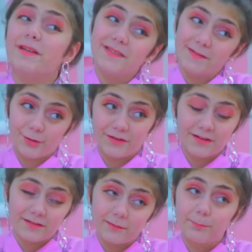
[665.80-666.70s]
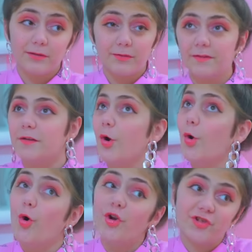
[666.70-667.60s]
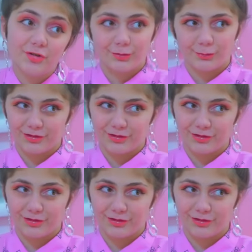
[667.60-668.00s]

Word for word: Tonight we want to have a really good